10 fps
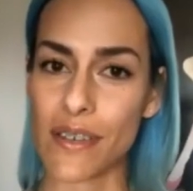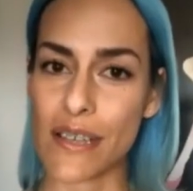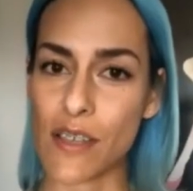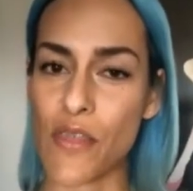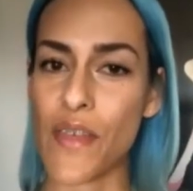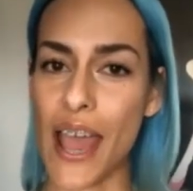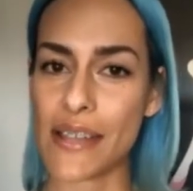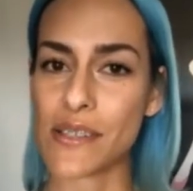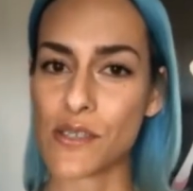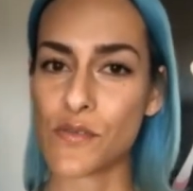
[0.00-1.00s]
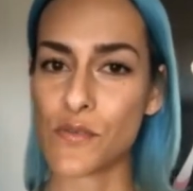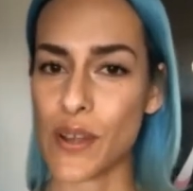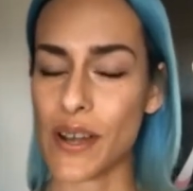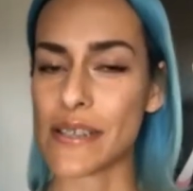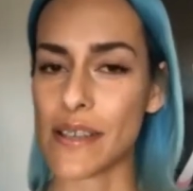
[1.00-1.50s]
So that's
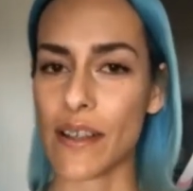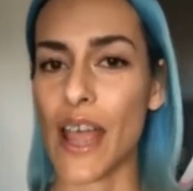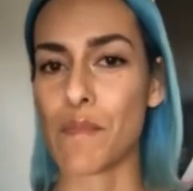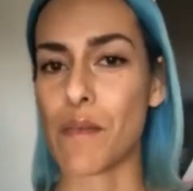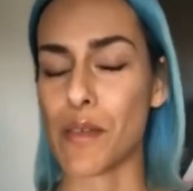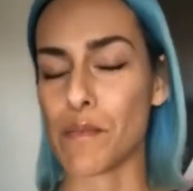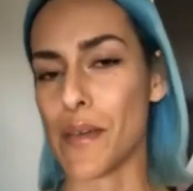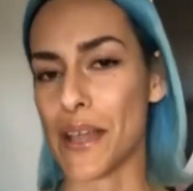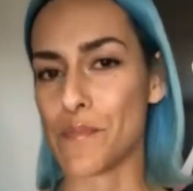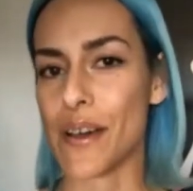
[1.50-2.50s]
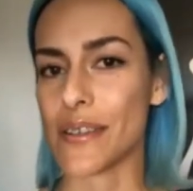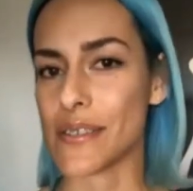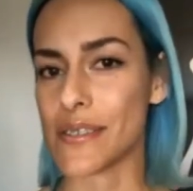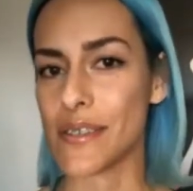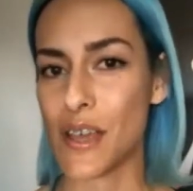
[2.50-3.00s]
when I said, okay, maybe I'm a makeup artist.